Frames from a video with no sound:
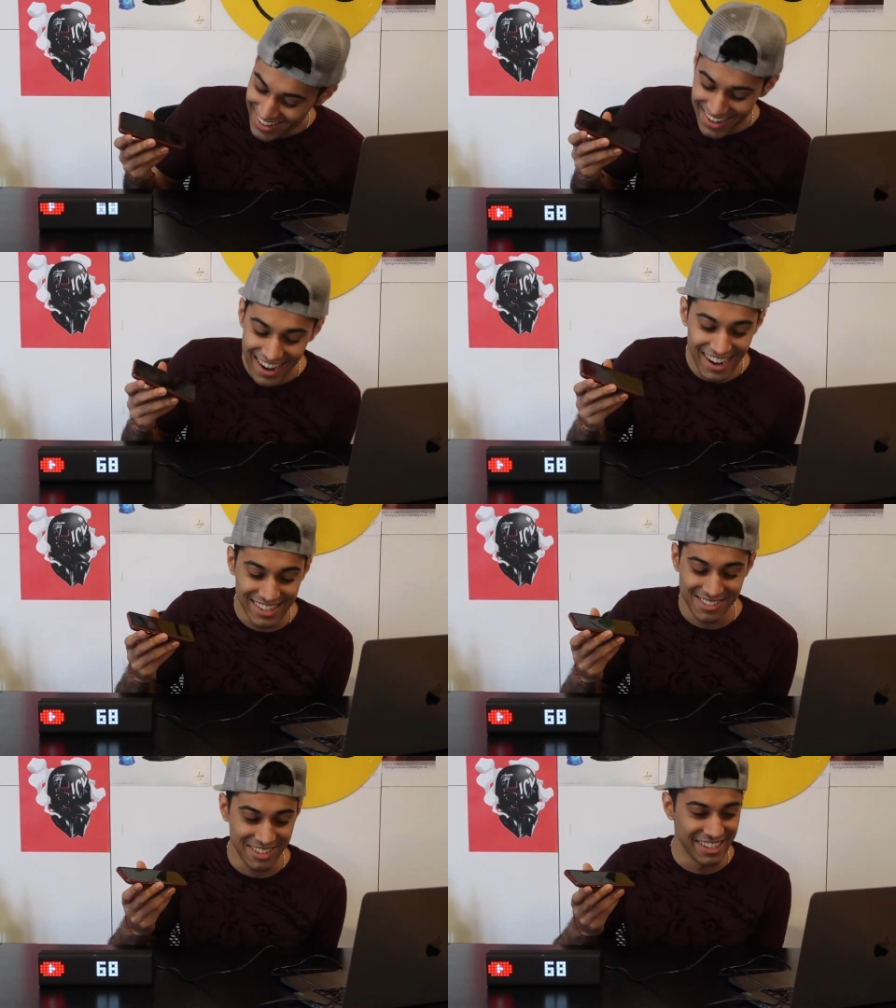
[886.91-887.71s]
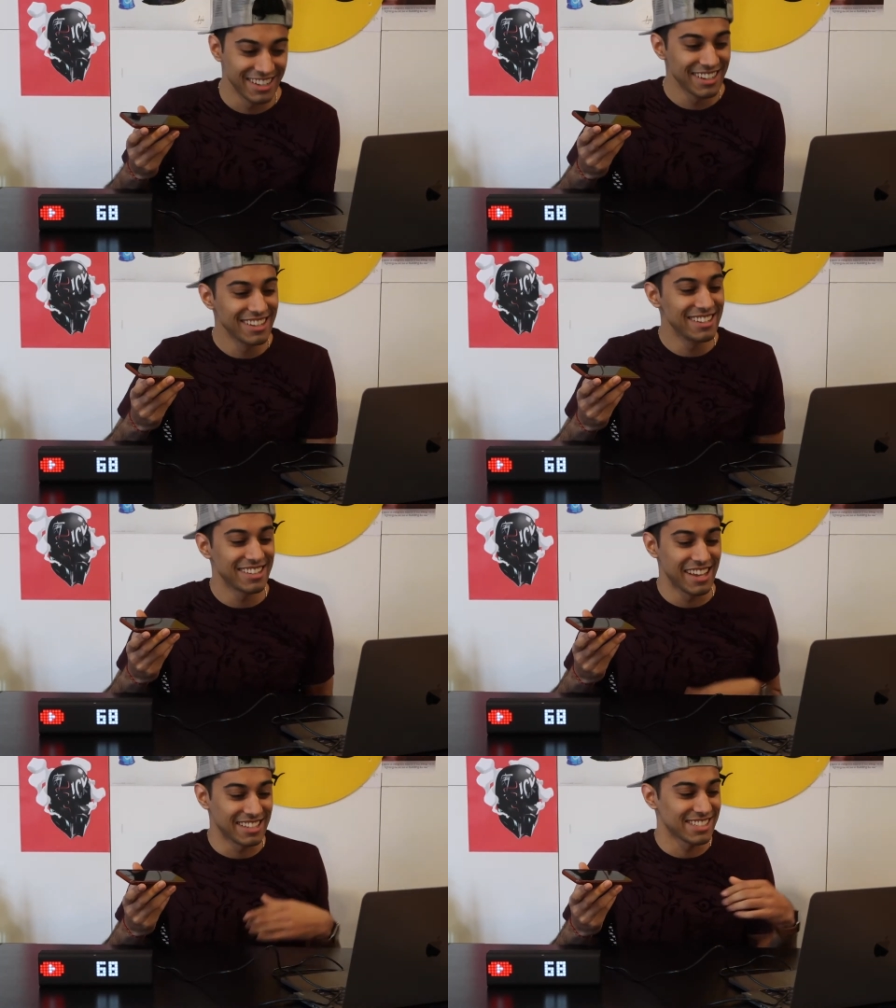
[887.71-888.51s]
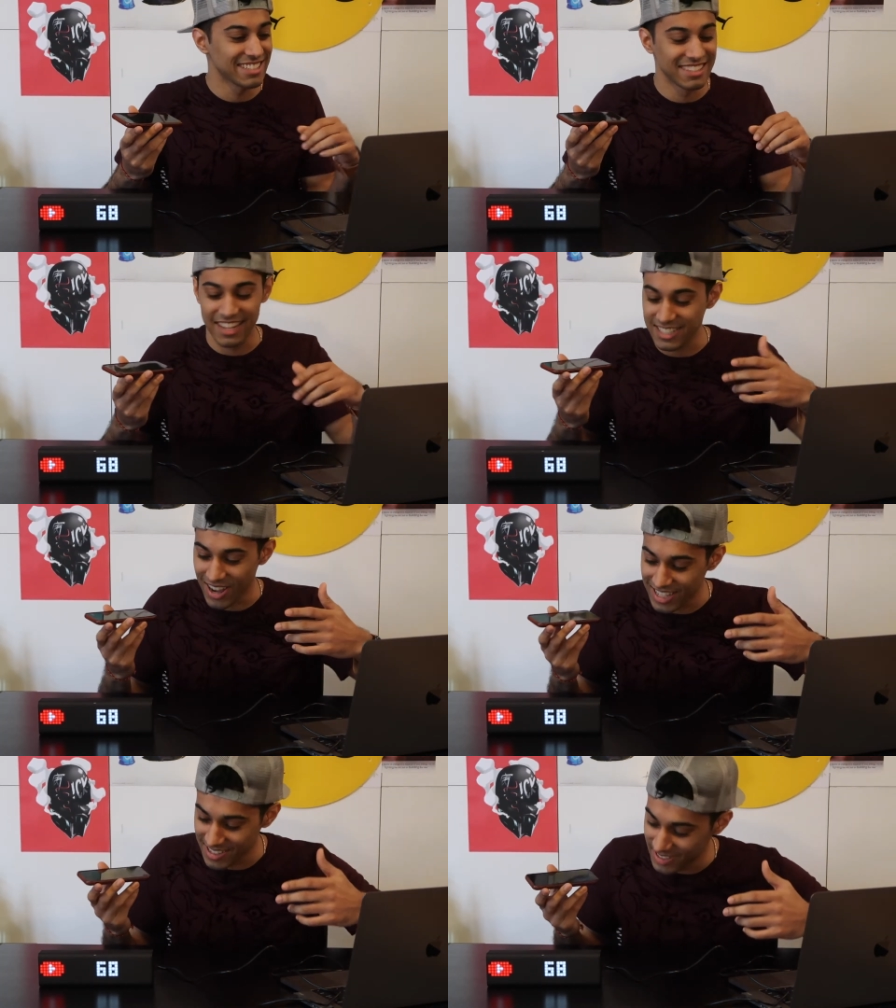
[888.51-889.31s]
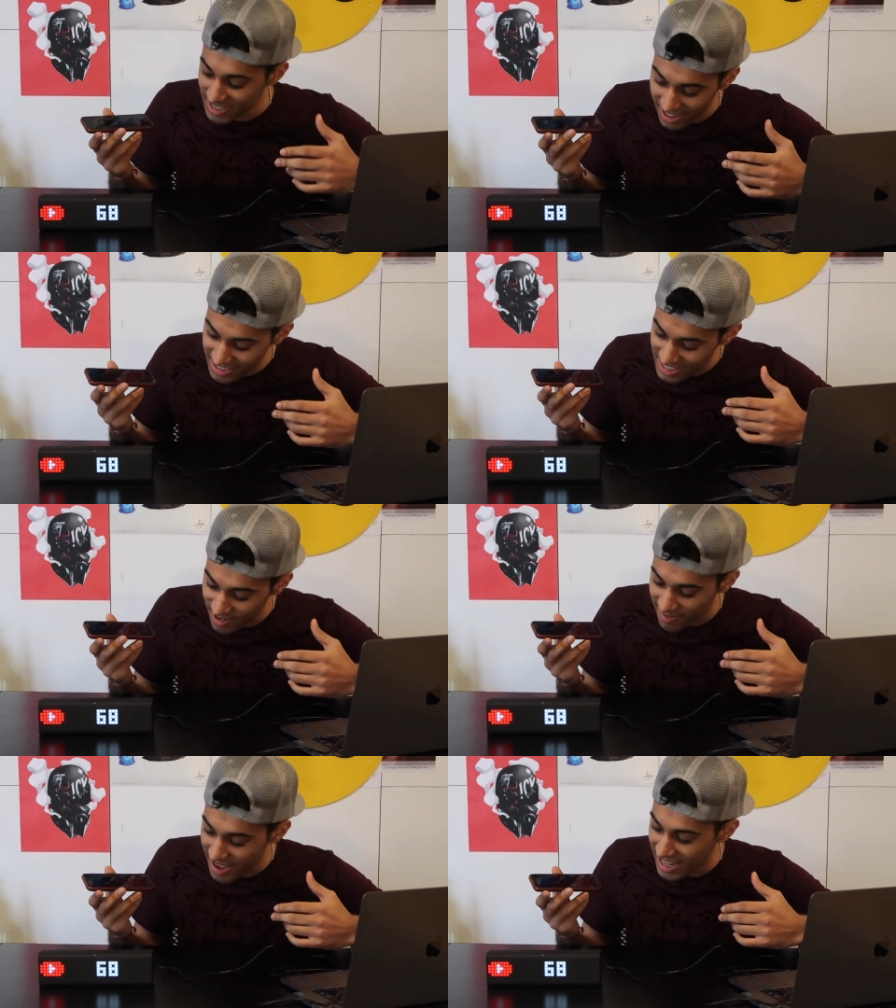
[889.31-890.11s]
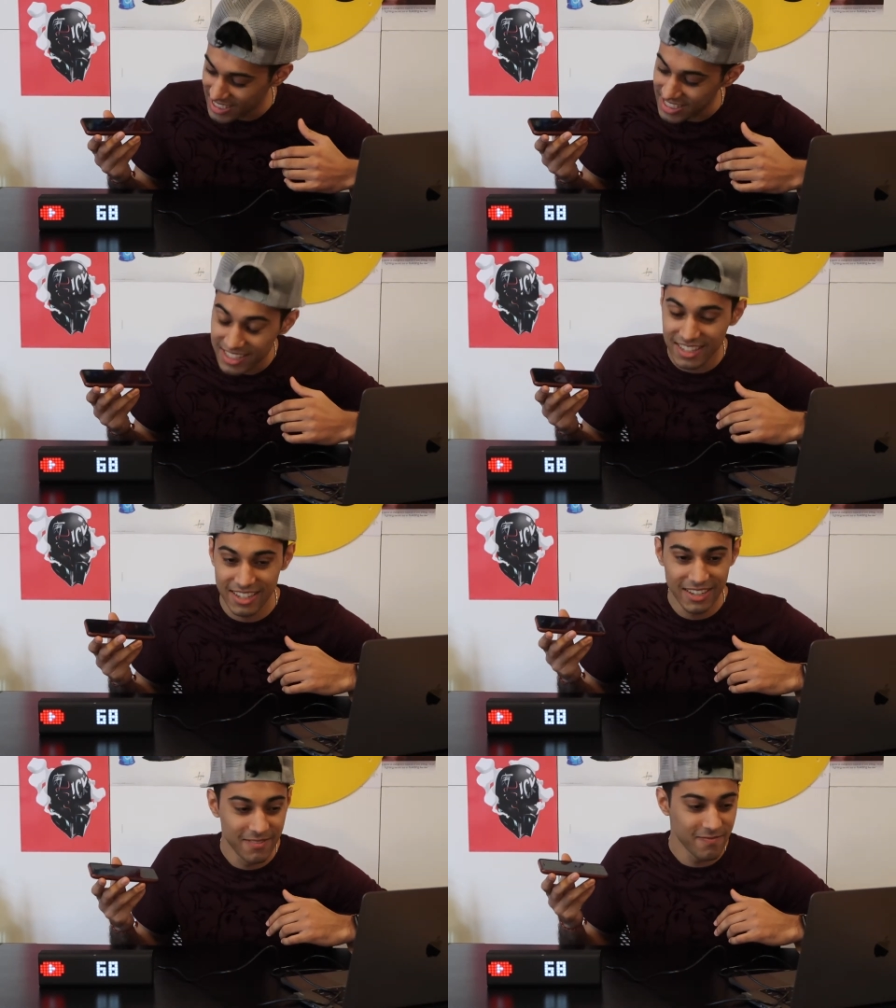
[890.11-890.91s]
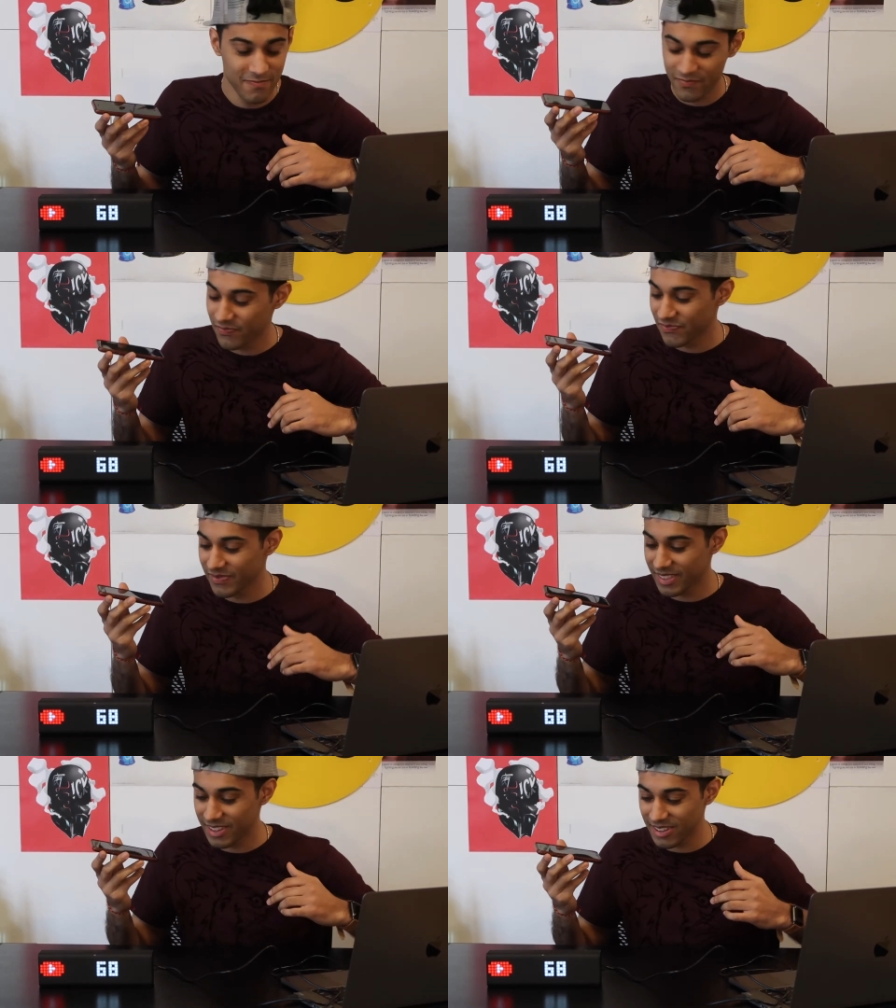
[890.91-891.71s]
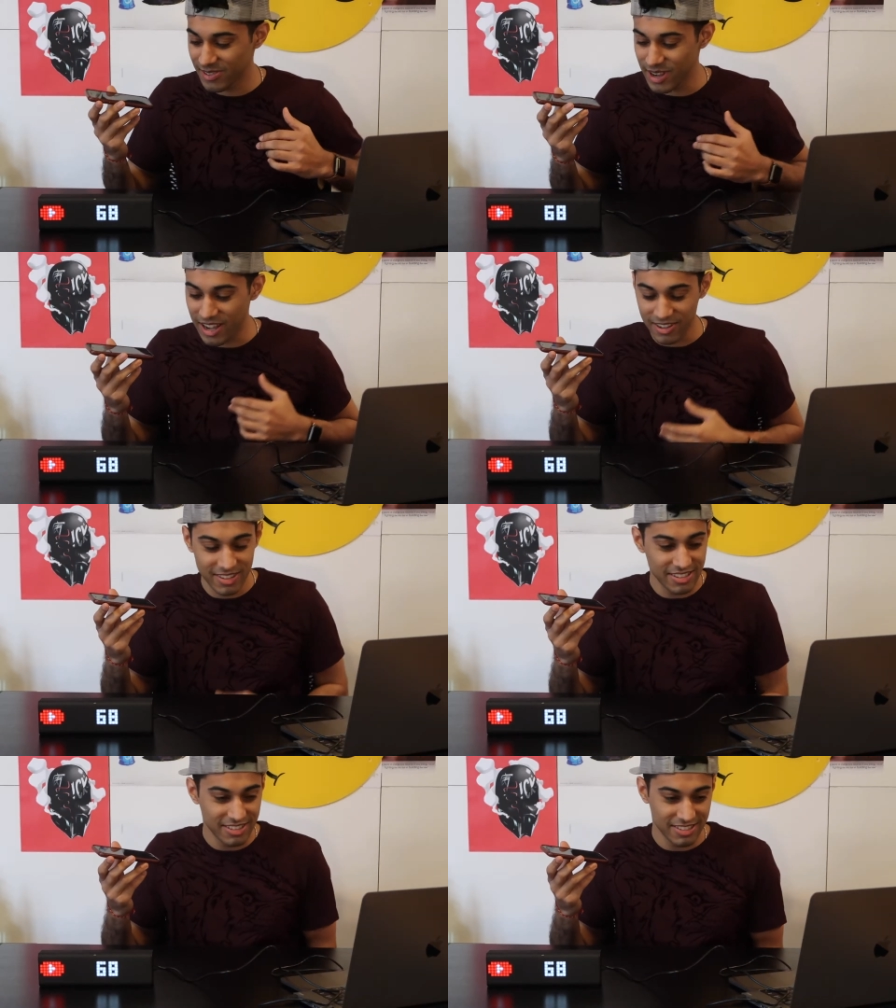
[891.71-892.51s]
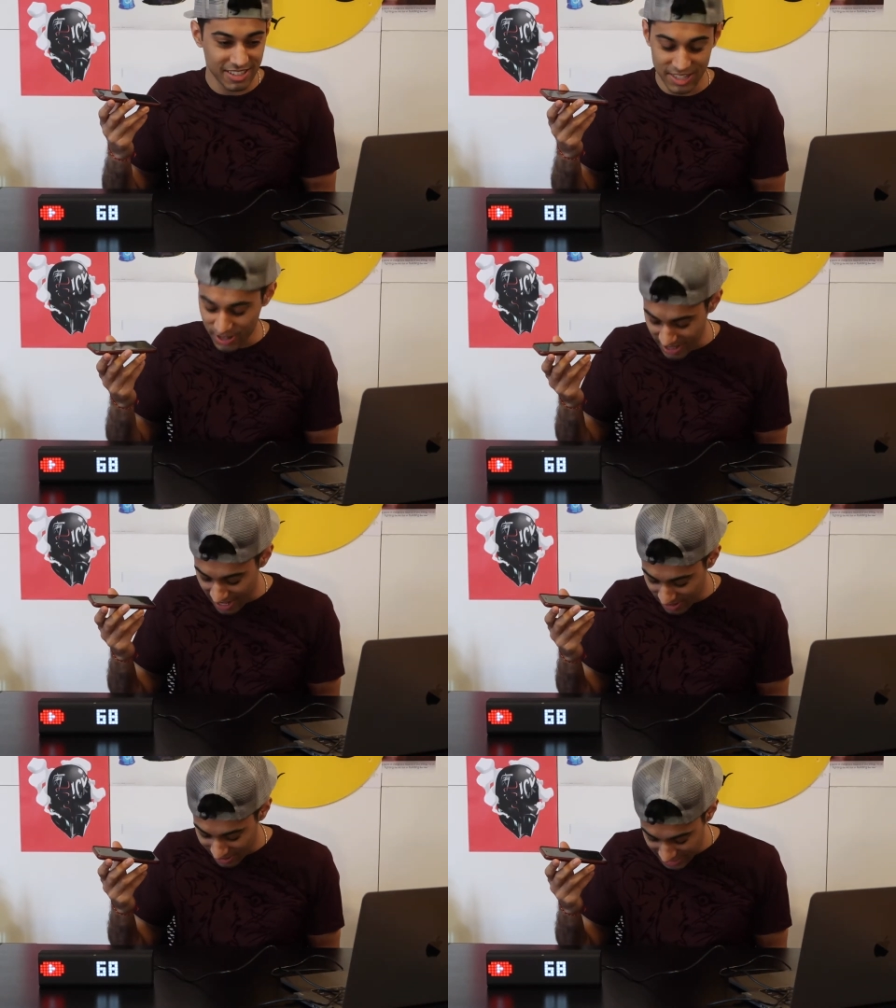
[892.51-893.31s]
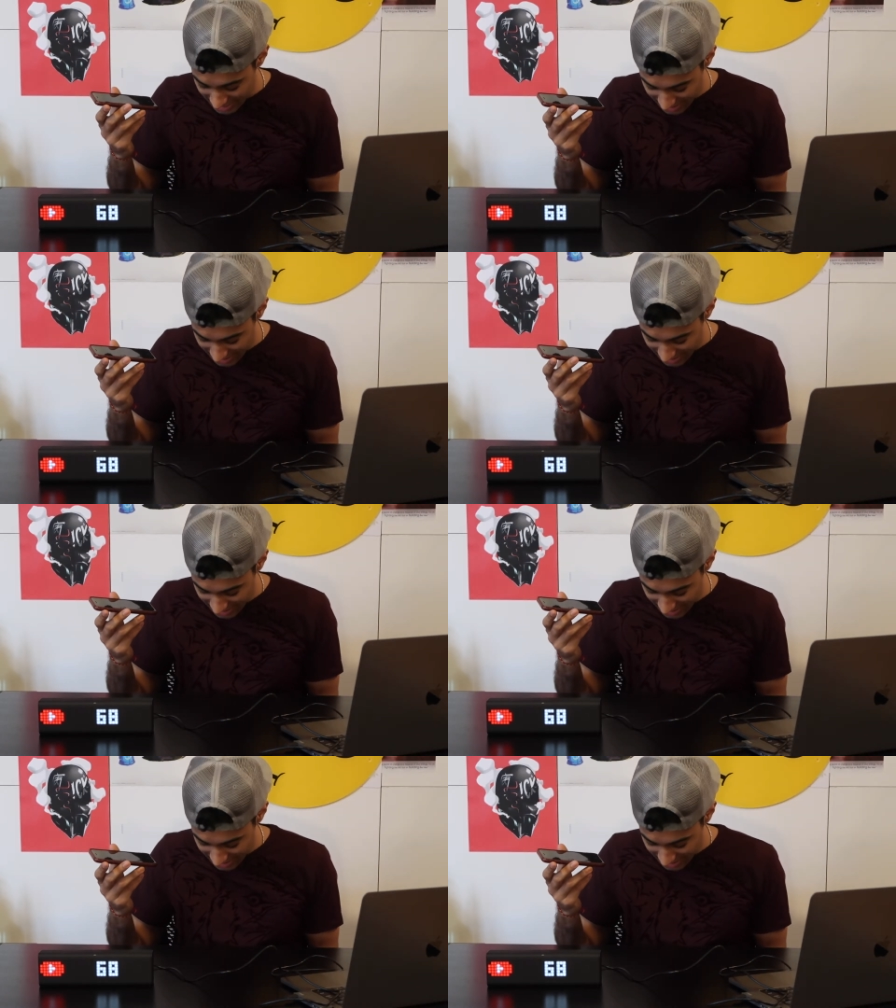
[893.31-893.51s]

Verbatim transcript: All right, sweet. Thanks. That's awesome, dude. That was so fast. Wow. Did you hear that noise?